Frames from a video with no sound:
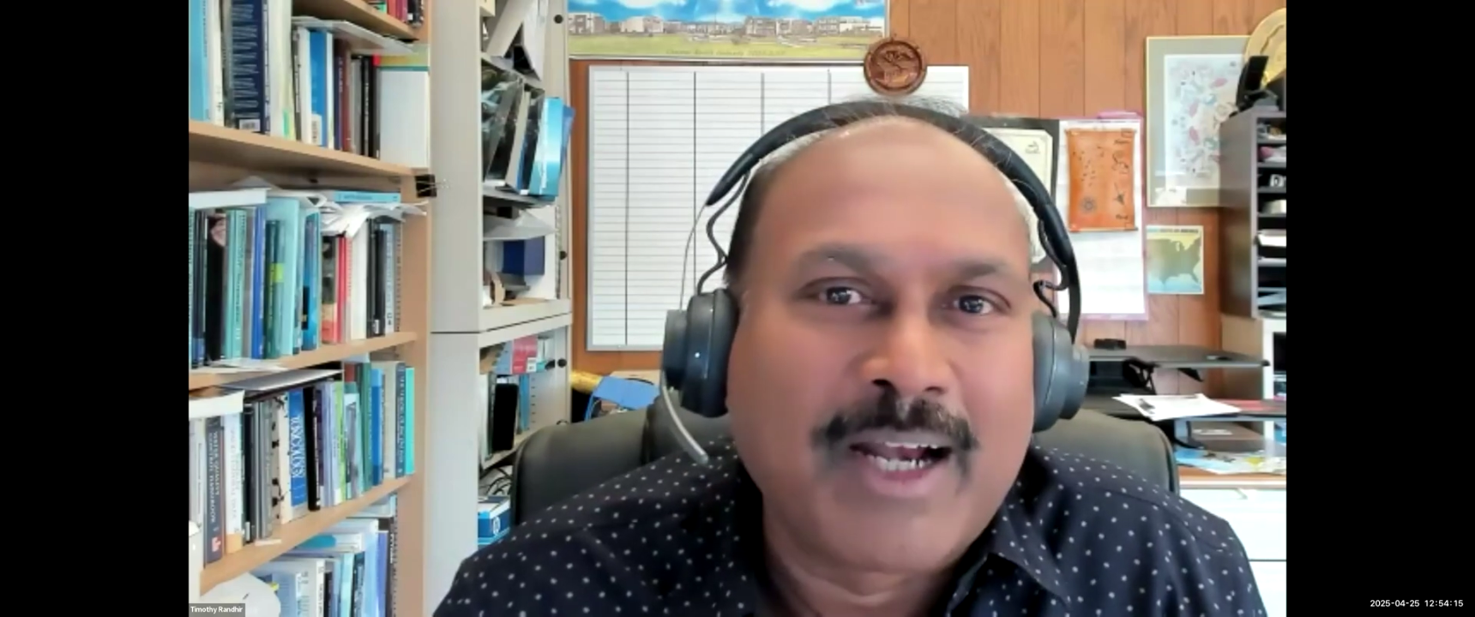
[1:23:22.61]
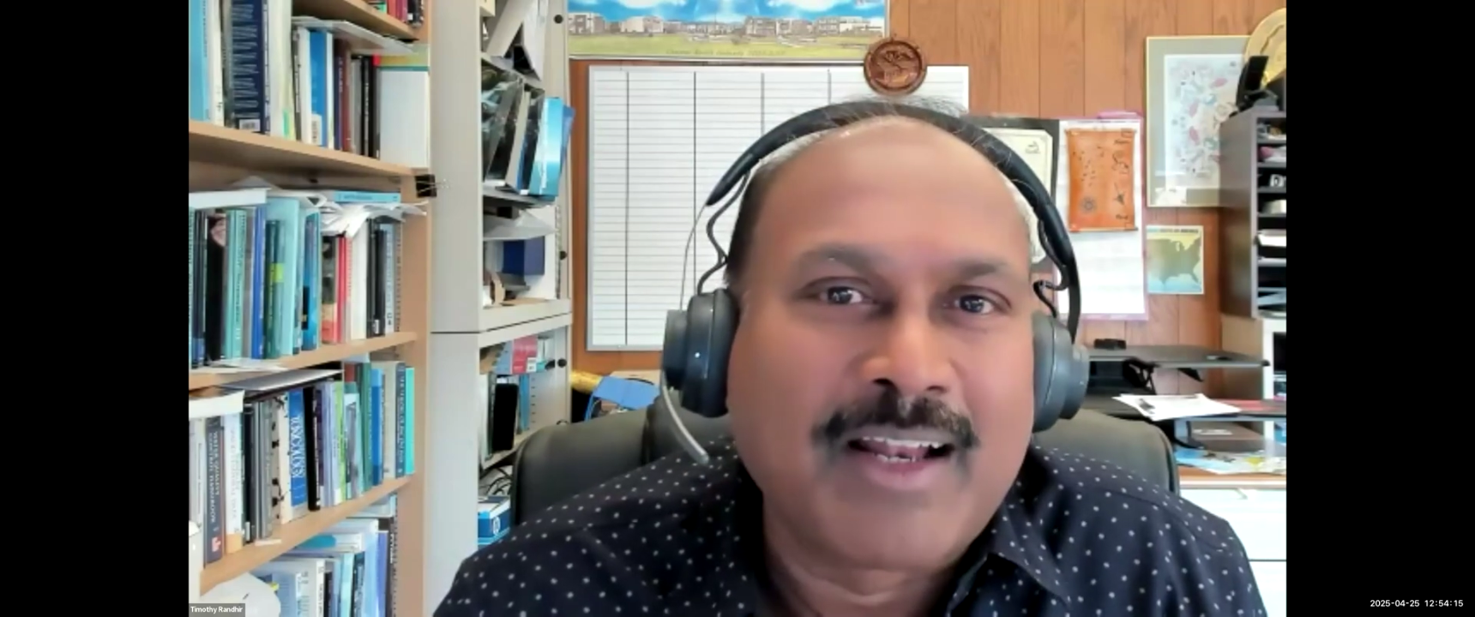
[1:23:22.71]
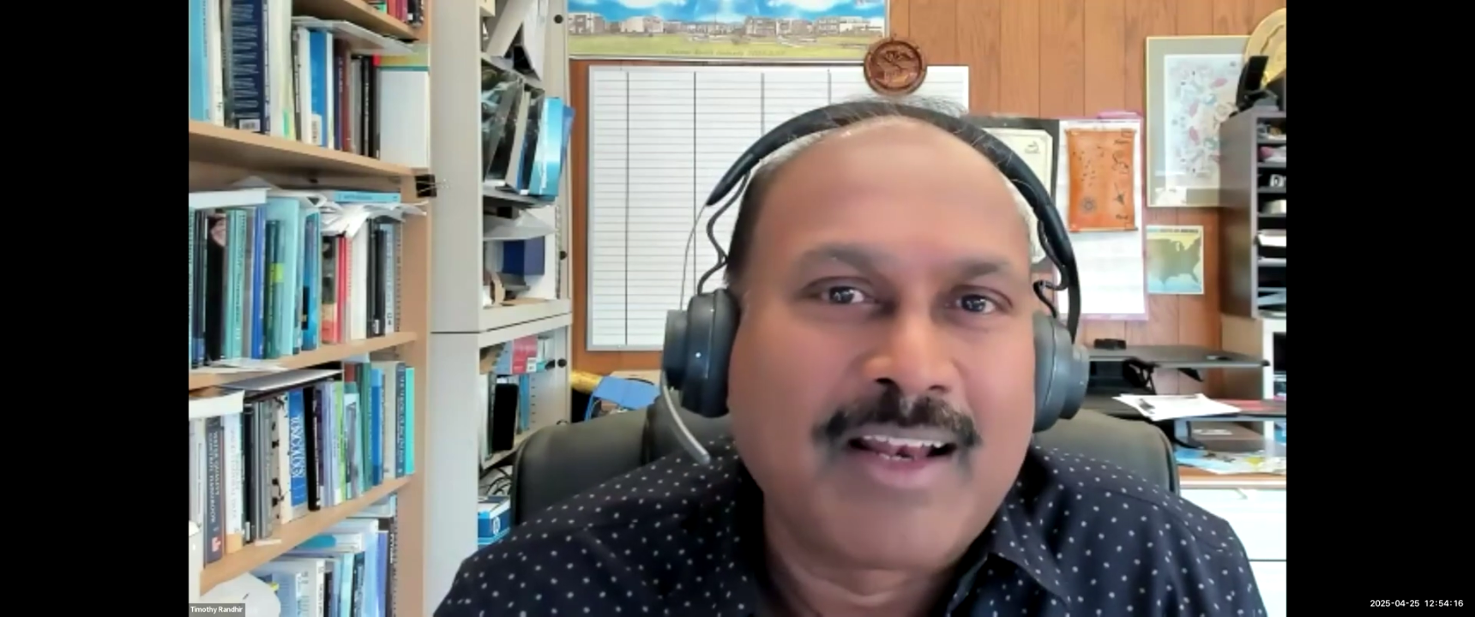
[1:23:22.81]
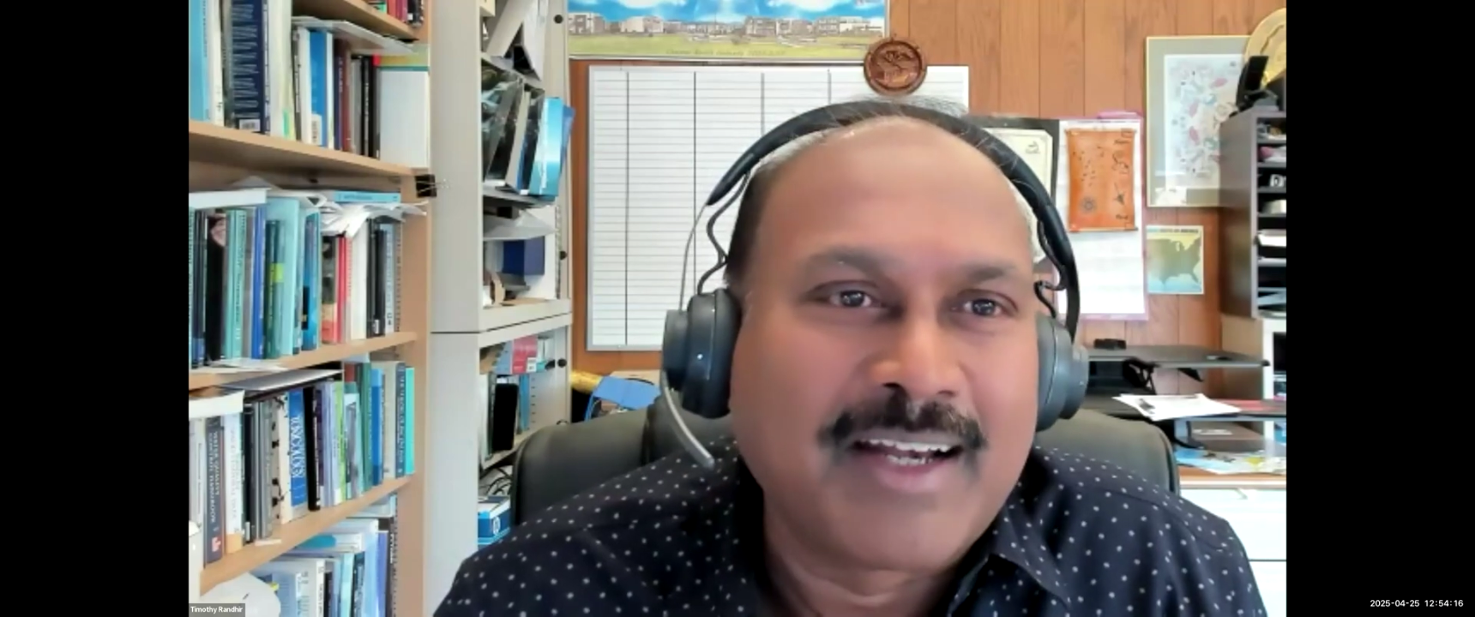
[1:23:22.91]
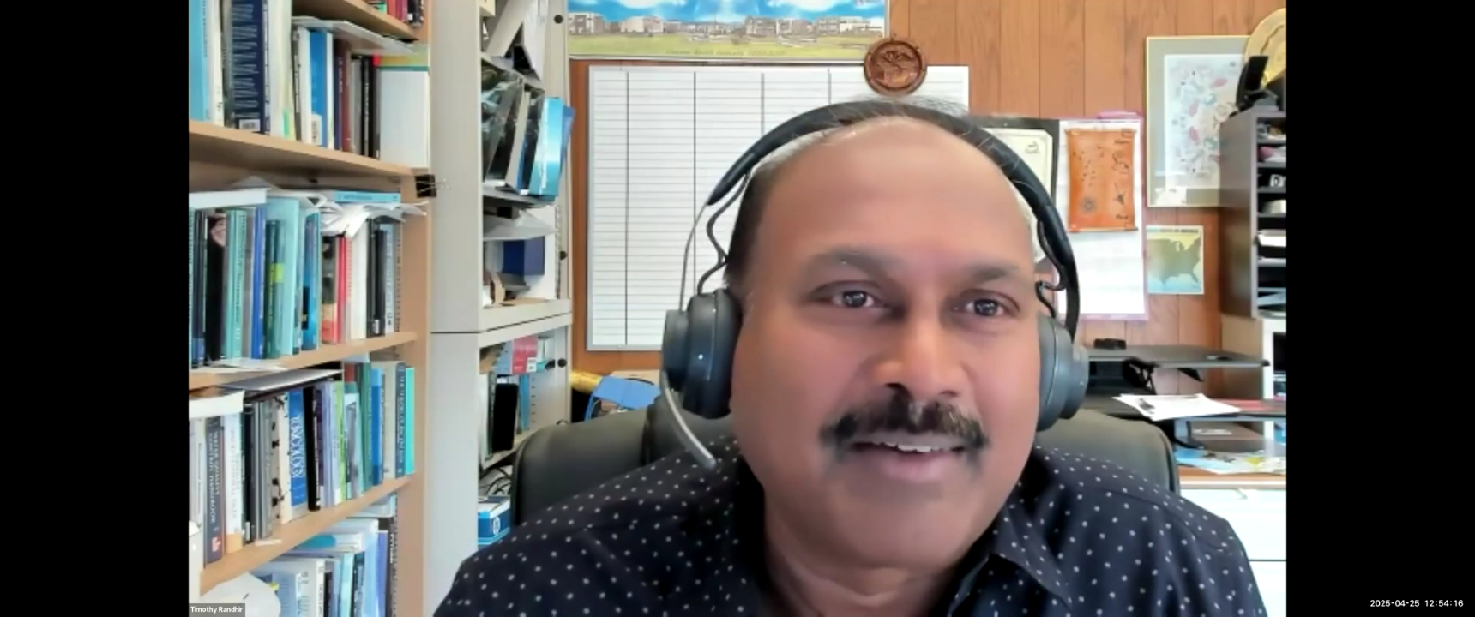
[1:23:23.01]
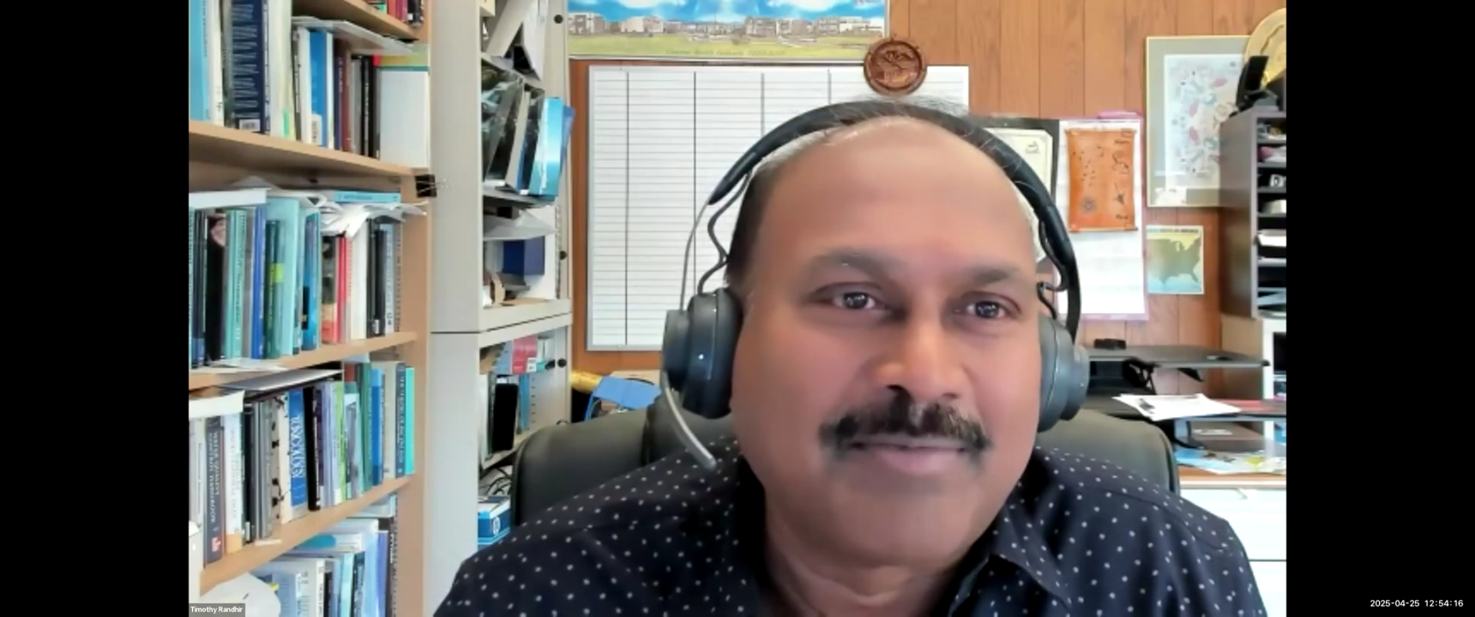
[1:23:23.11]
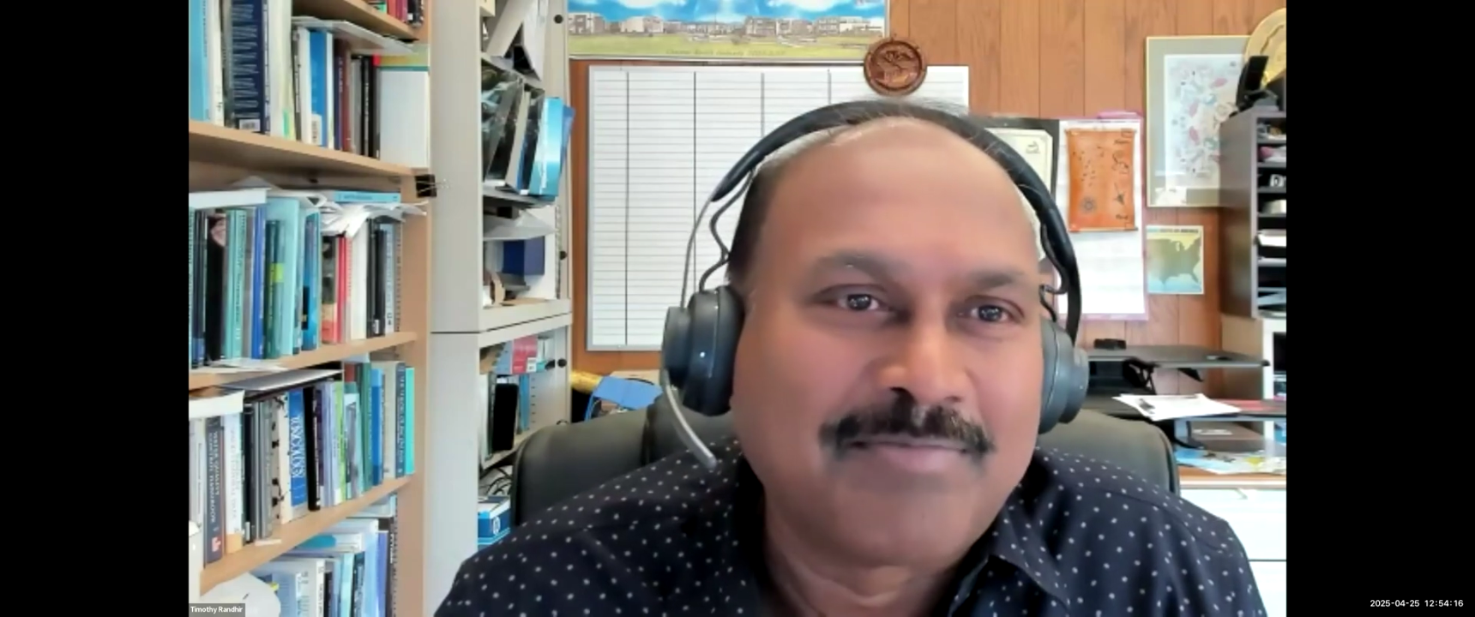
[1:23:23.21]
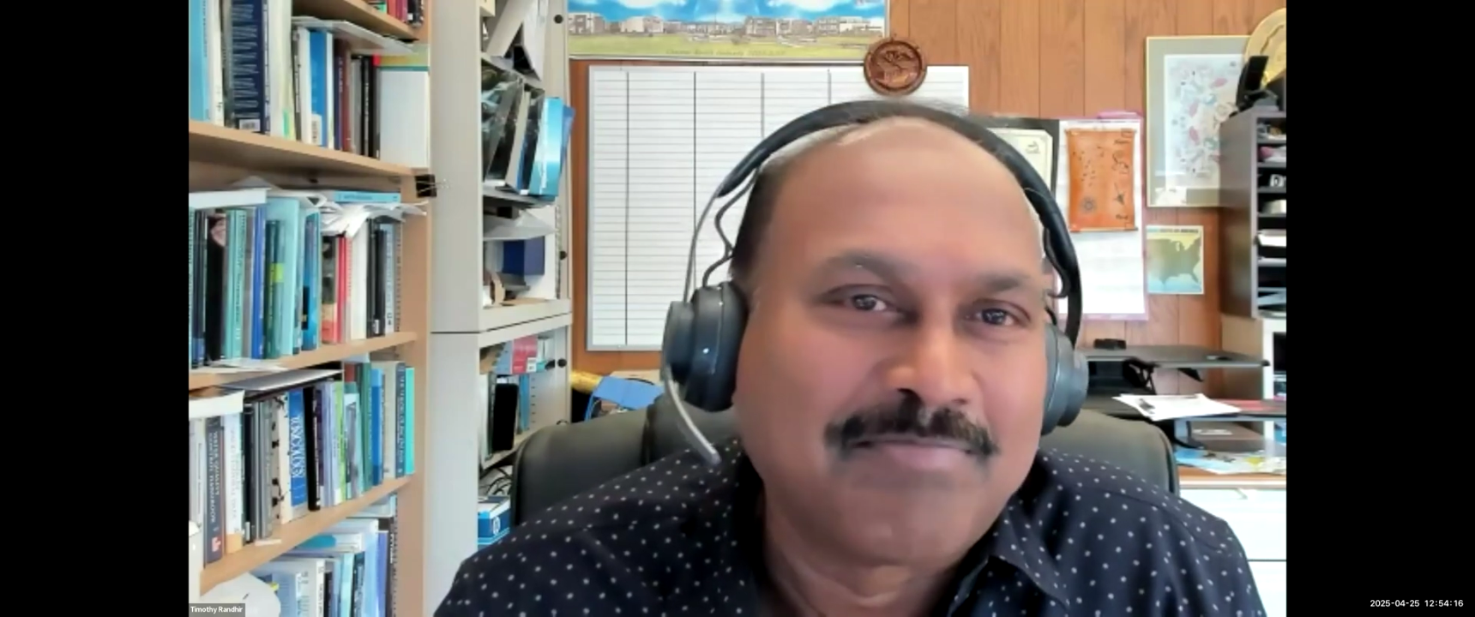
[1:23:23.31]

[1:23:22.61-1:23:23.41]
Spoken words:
panel and